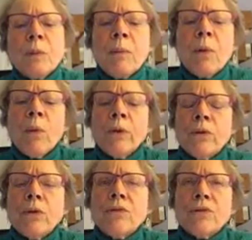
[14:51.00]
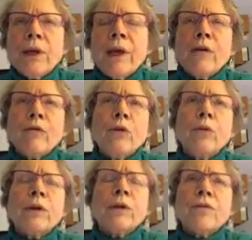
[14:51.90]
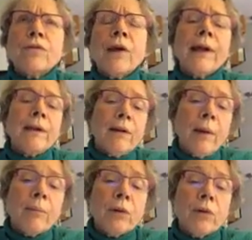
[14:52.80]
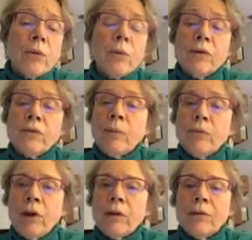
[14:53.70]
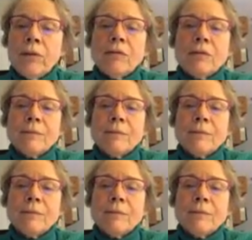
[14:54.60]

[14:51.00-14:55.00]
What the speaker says: people would say if you can assign a number to it, it's objective.